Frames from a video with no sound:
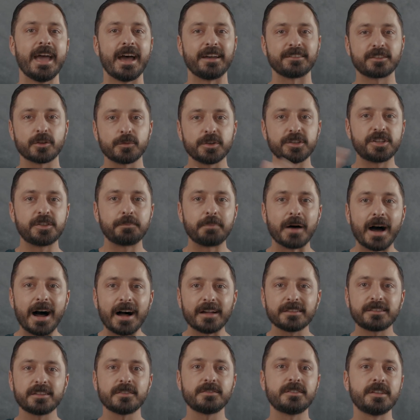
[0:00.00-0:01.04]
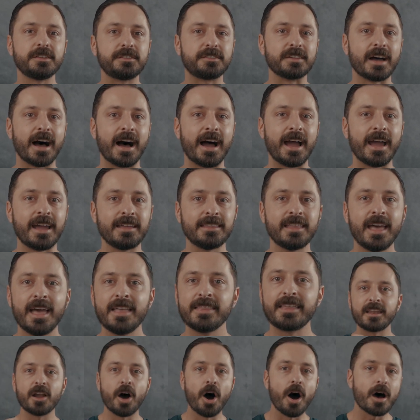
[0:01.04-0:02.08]
has a responsive design
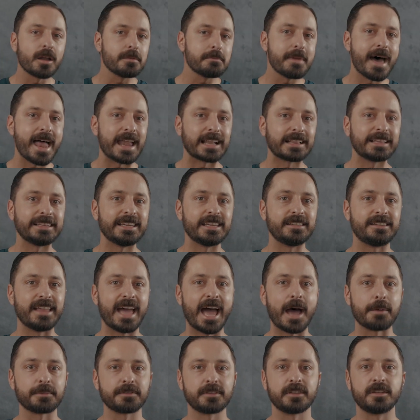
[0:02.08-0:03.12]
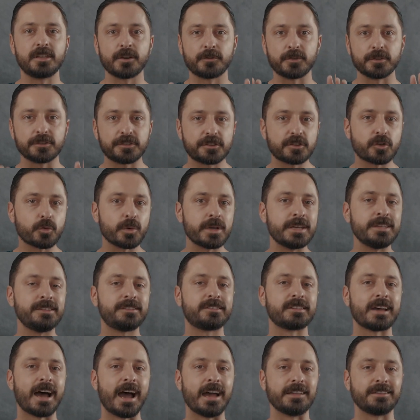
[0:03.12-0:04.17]
that automatically adapts to different screen
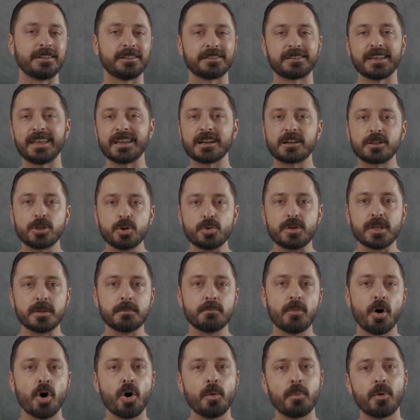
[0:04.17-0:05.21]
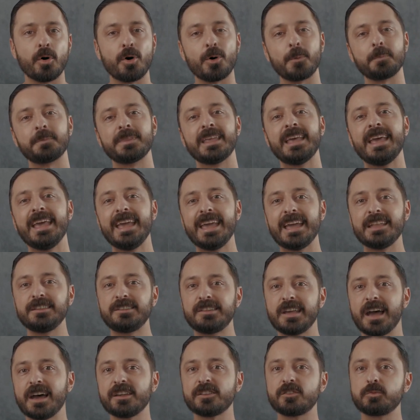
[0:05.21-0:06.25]
sizes, including mobile, and
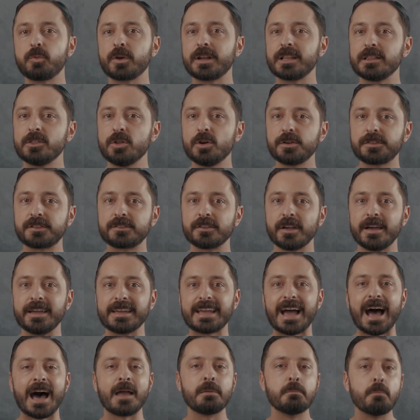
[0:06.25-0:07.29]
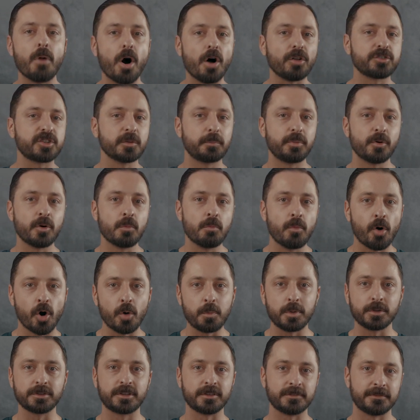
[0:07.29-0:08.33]
test what it looks like on multiple
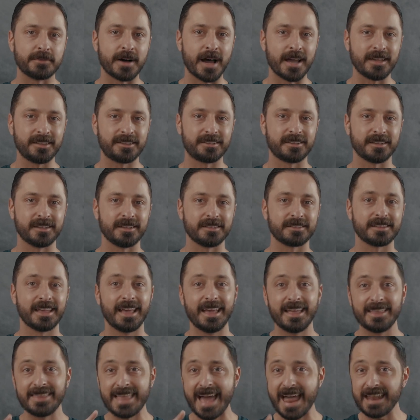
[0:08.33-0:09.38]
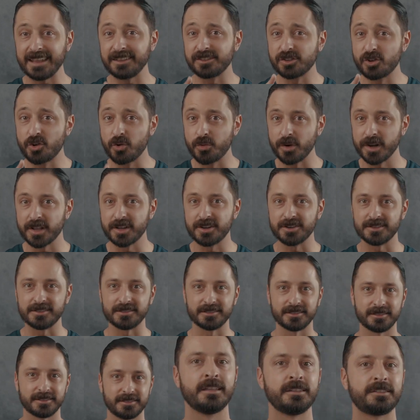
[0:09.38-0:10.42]
mobile devices. That is
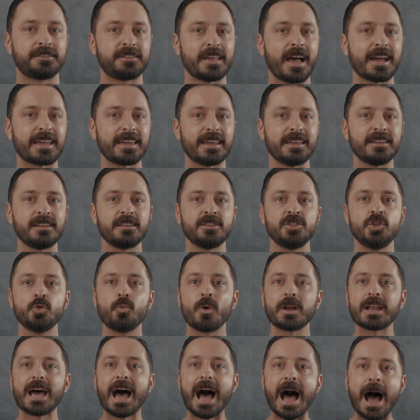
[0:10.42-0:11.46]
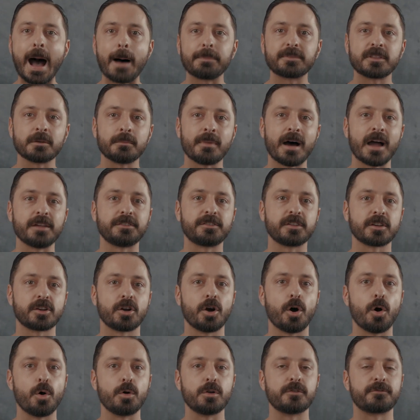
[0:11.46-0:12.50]
critical. Second, you want to optimize the
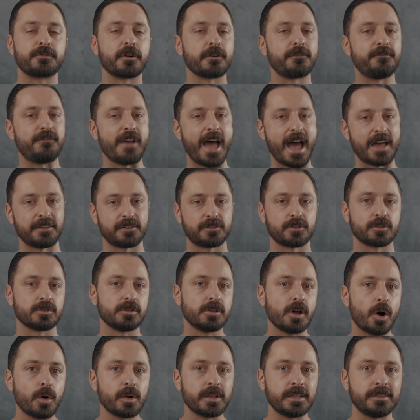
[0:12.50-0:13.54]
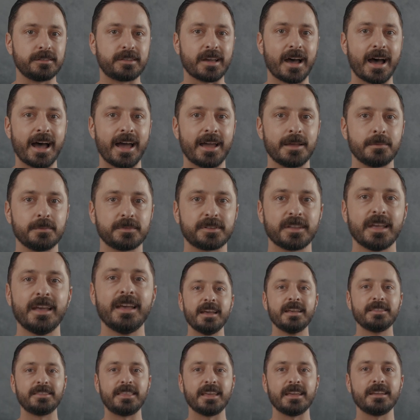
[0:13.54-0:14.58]
code for faster loading times.
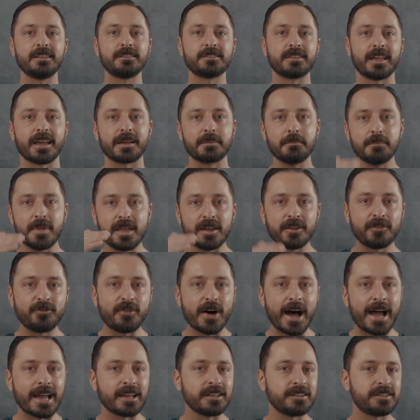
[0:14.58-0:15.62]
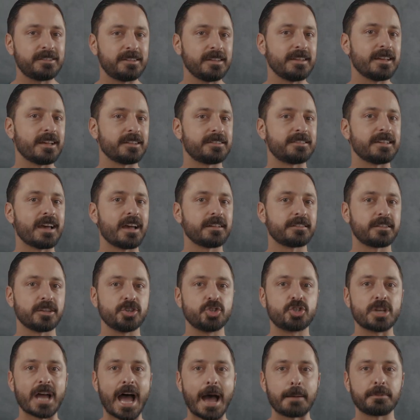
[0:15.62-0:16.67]
Things like minifying CSS and
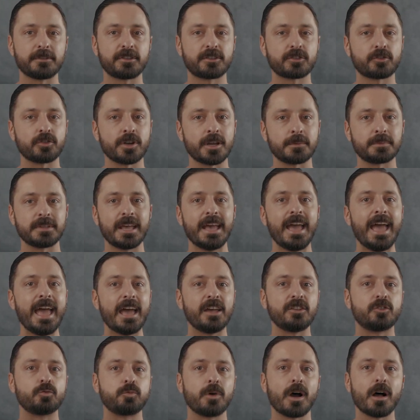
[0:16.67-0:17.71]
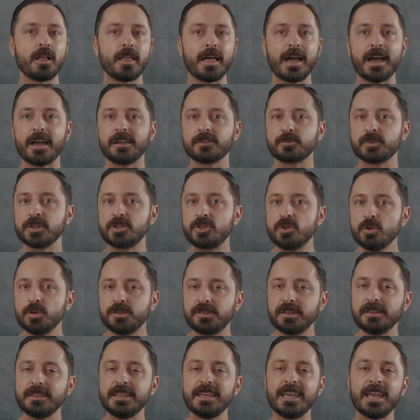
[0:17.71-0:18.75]
JavaScript, as well as
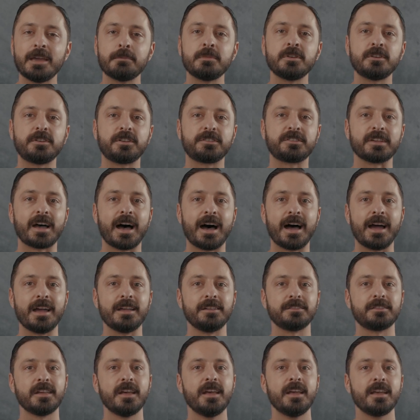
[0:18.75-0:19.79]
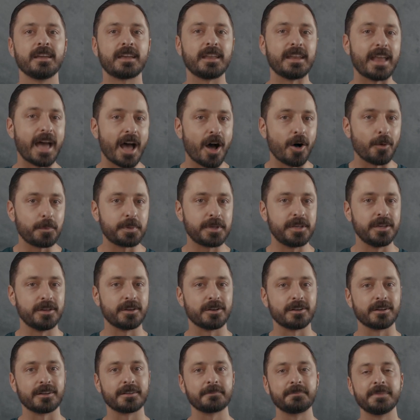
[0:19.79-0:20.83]
reducing the image size, can help
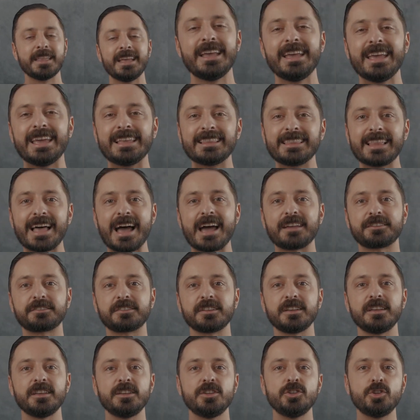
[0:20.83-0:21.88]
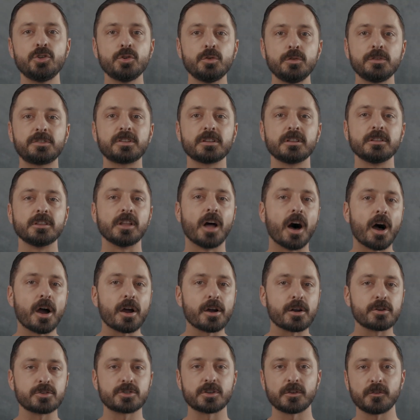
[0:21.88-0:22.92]
here. And lastly, use
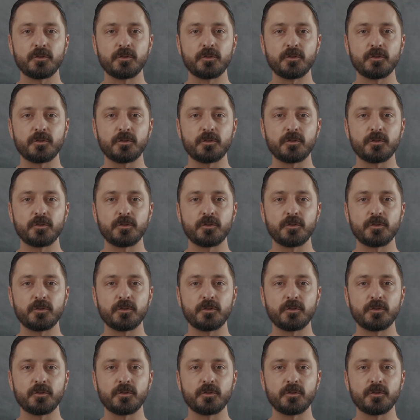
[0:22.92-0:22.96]
large,